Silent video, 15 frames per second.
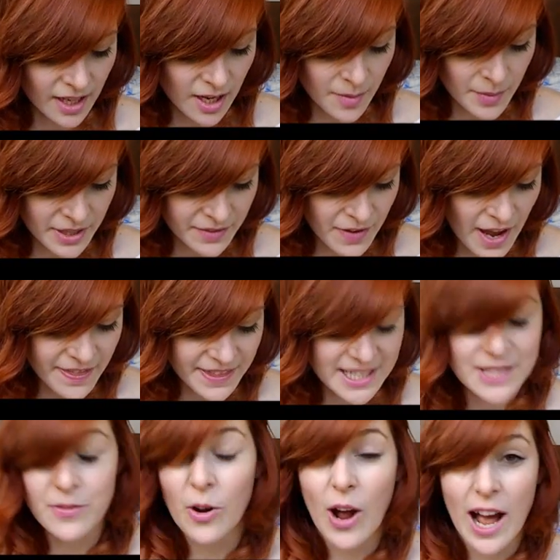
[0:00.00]
and I've had
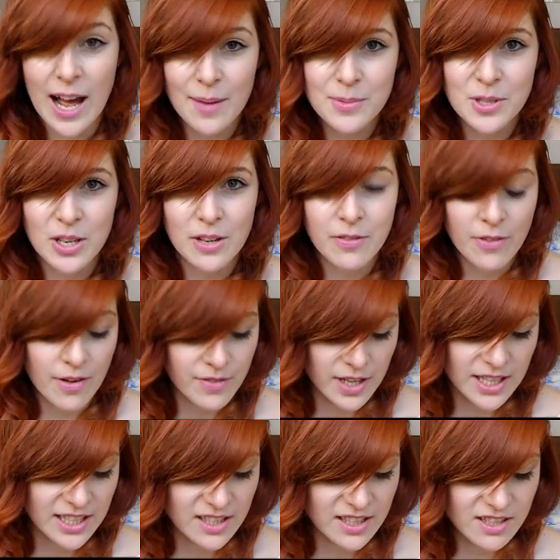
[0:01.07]
this for absolutely
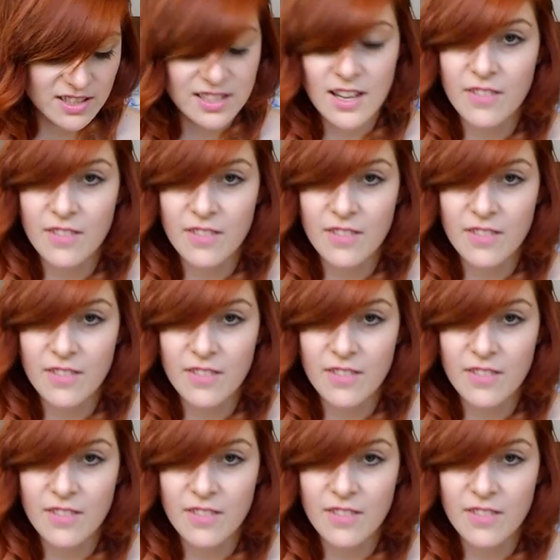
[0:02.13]
forever and it just